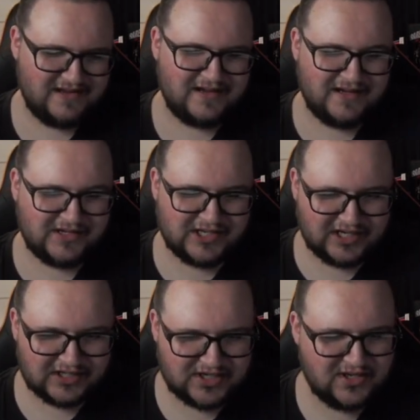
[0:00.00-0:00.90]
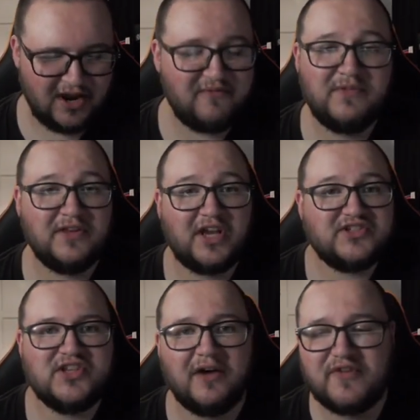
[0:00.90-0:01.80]
Because uh, it does
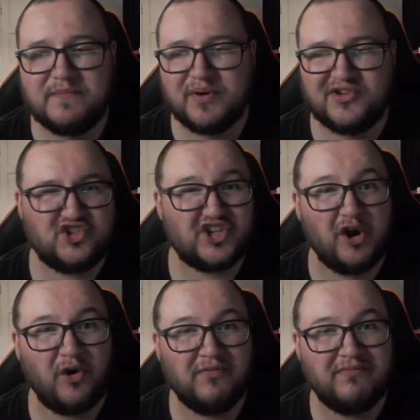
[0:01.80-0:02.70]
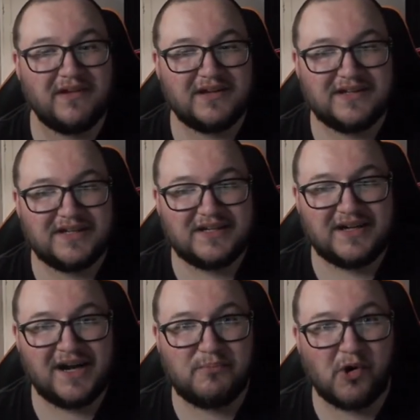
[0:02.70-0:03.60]
does nothing but shit on
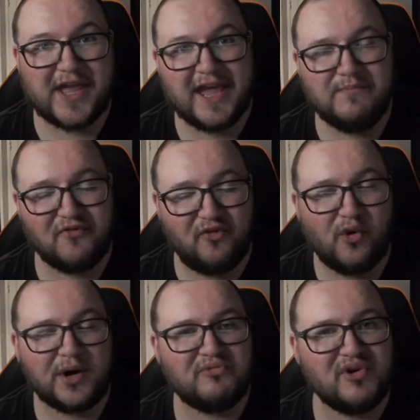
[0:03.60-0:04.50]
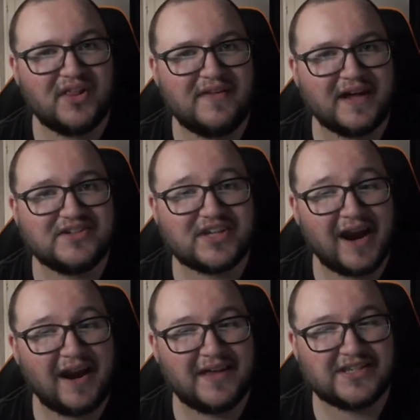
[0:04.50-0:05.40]
uh, what came before it. Really, that's
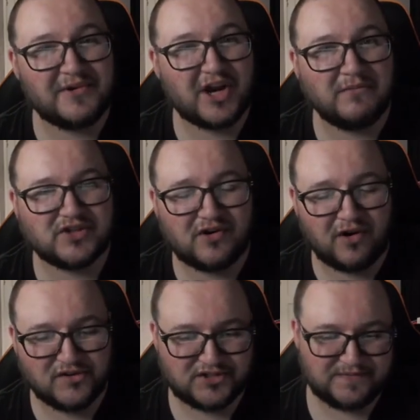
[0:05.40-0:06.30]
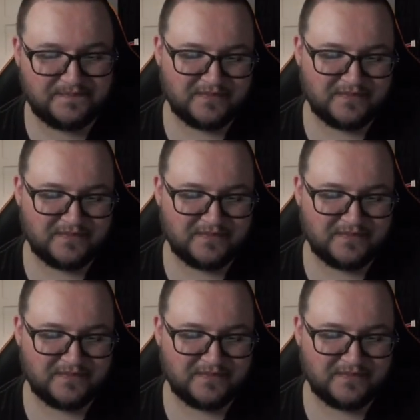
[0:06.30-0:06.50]
how, that's how it comes across.